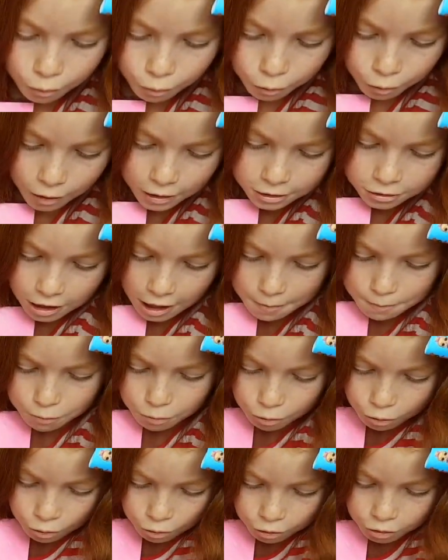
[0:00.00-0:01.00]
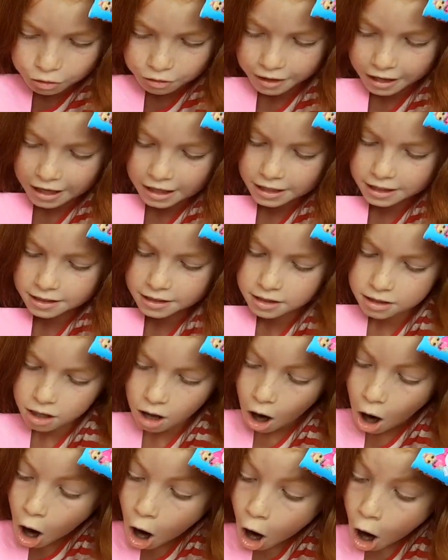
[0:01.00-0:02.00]
Ooh, let's try and pull this.
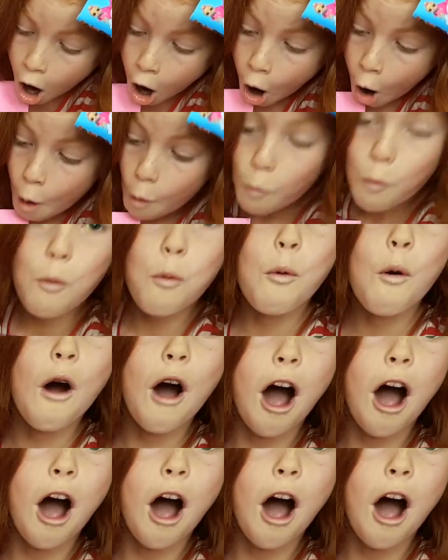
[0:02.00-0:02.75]
Whoa!